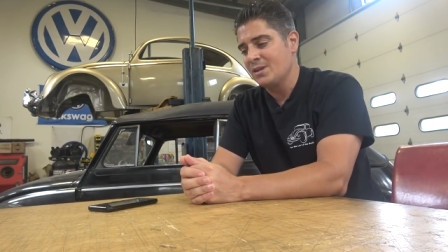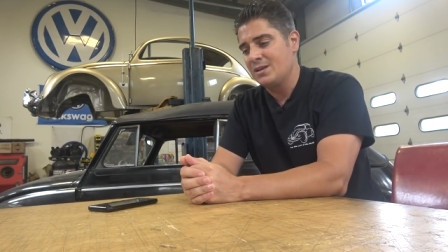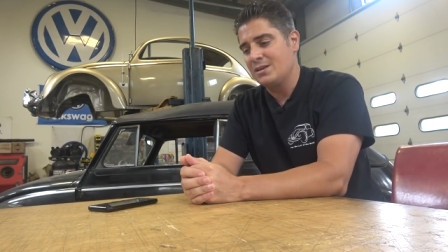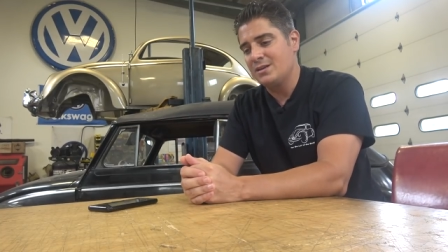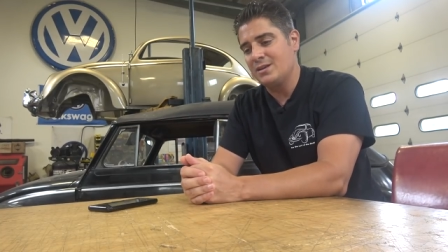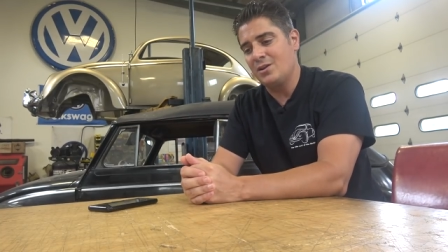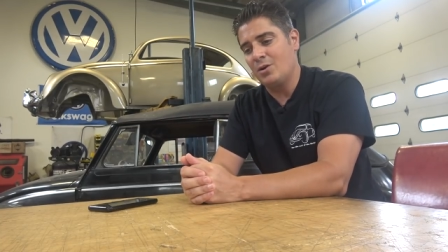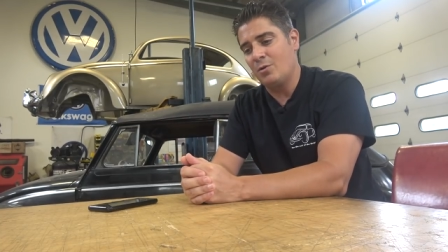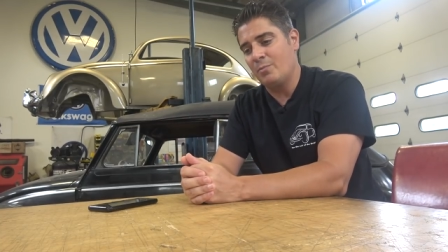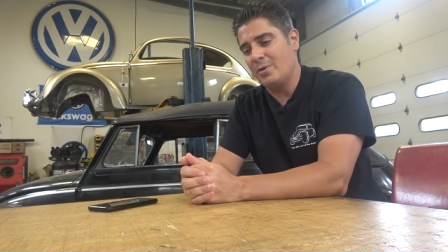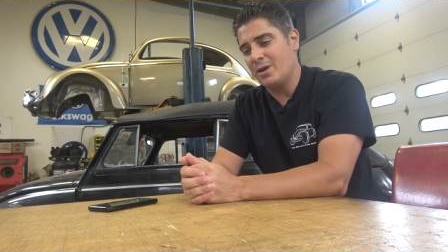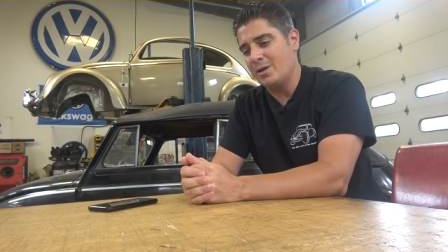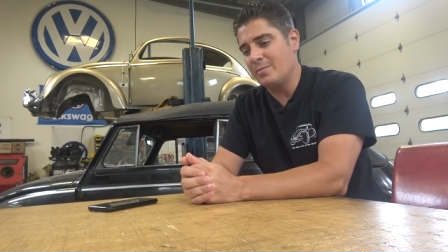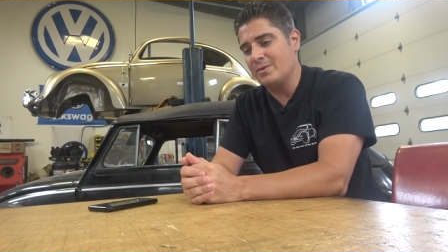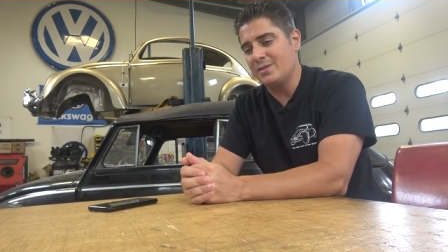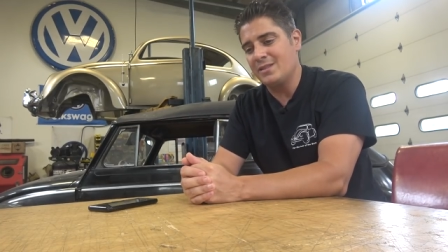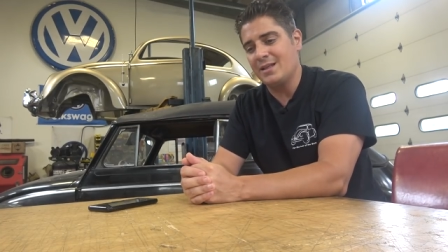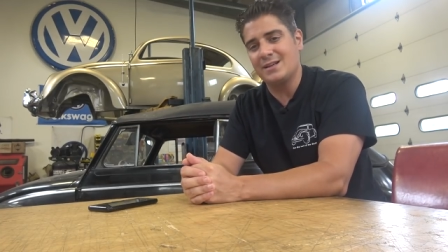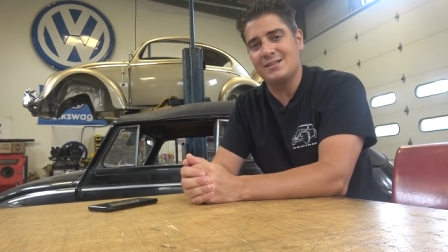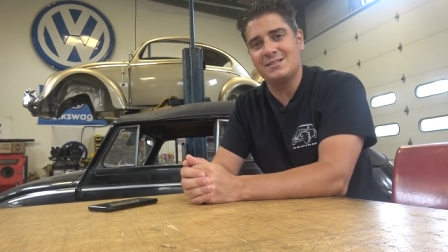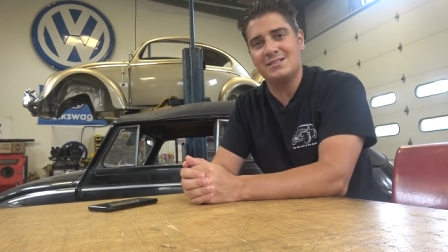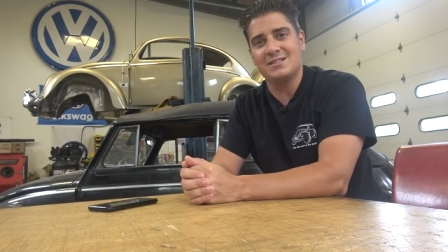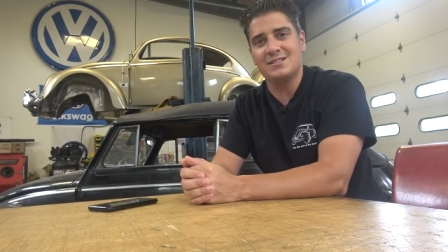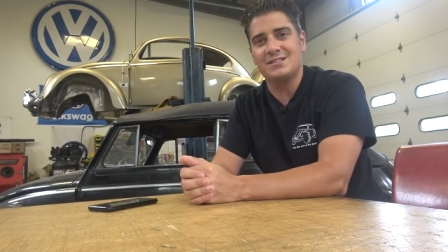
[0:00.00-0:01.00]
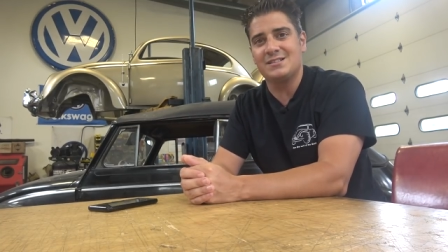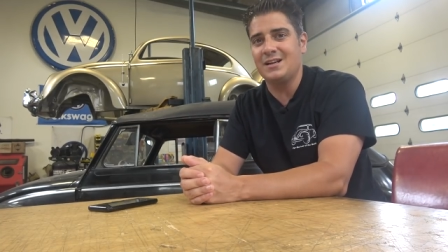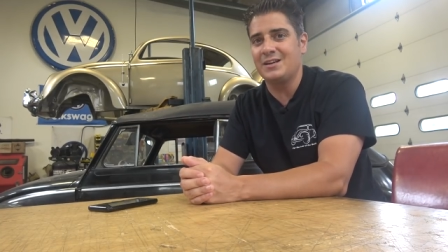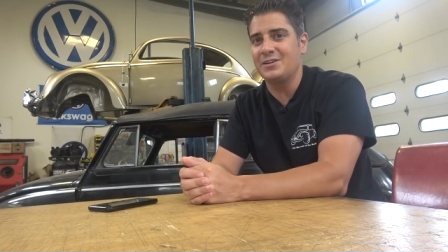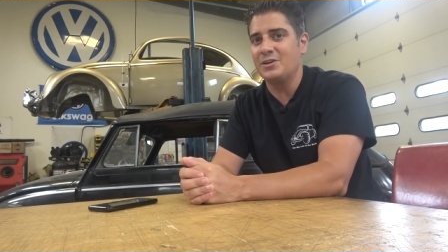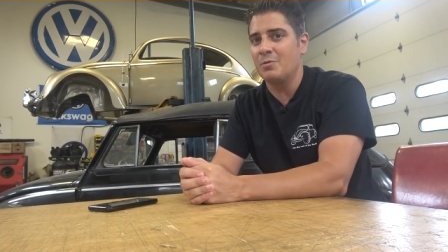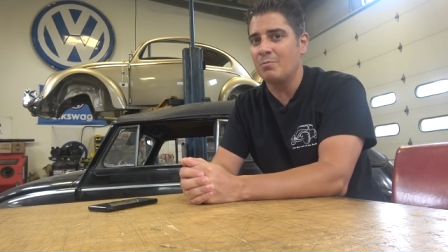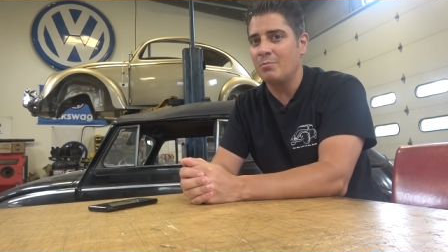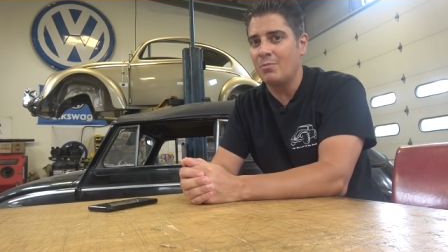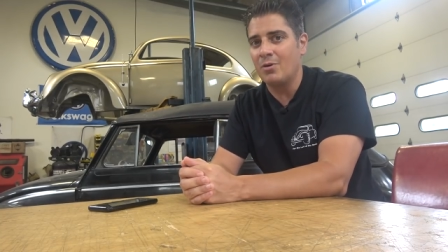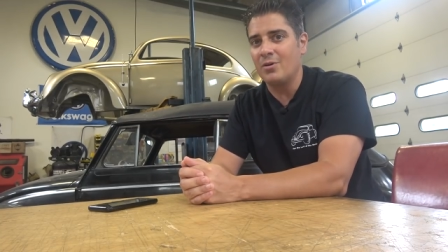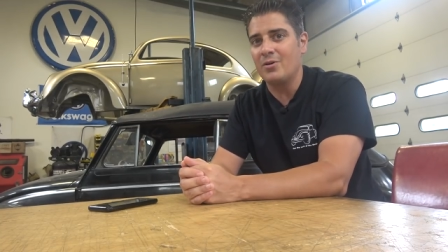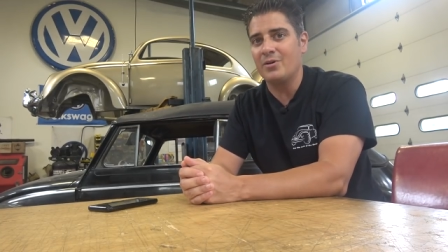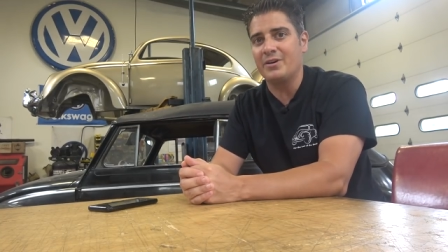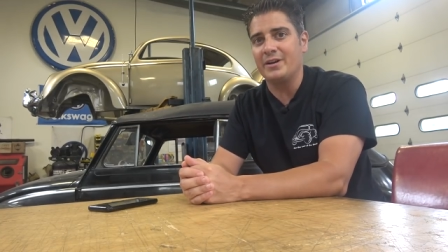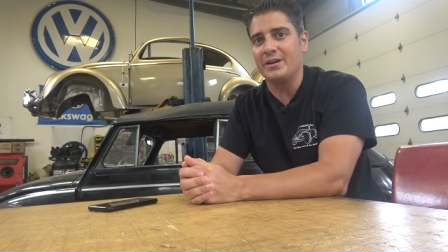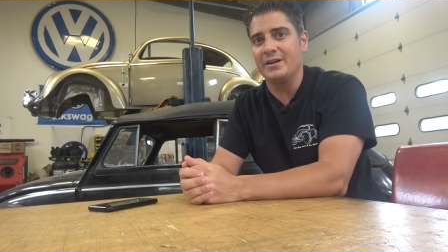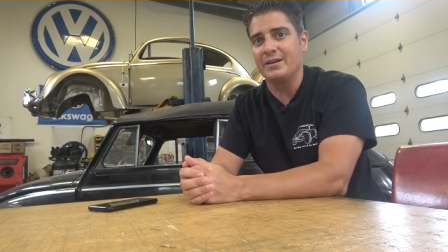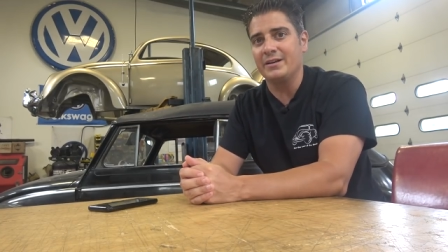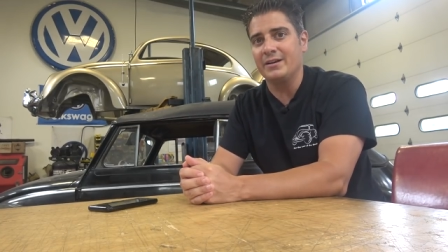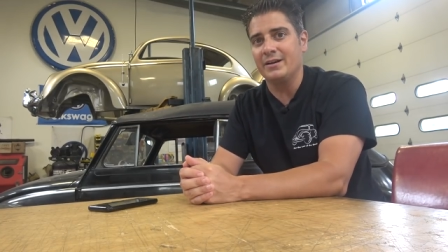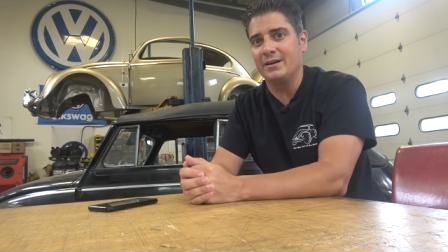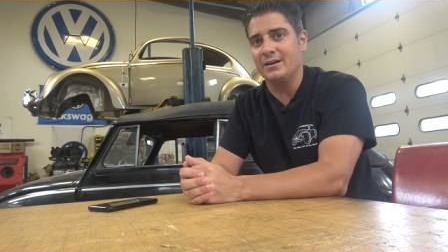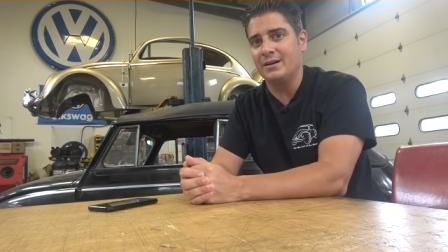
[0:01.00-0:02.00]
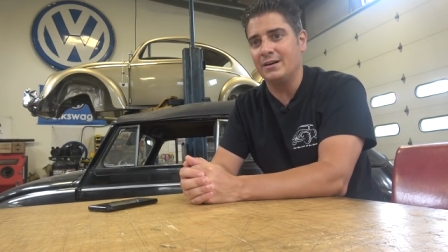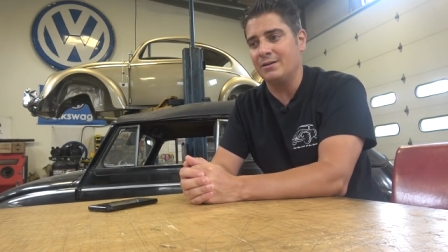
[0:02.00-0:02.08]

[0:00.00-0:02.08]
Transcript: you know, maybe that's just not your market.